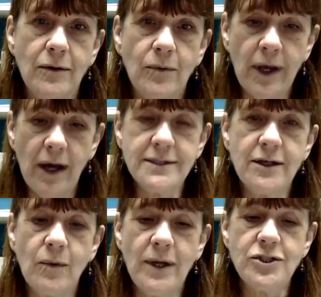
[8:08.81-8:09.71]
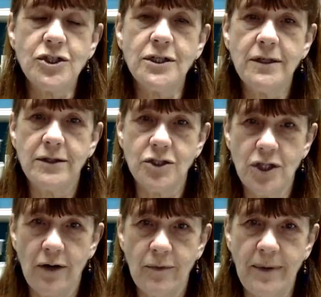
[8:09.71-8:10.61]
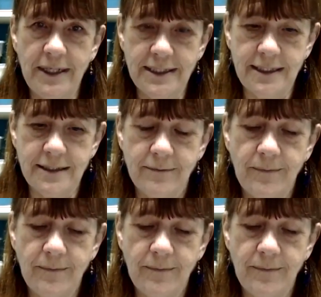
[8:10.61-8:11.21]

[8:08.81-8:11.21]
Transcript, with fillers: We ask a question, the child repeats it.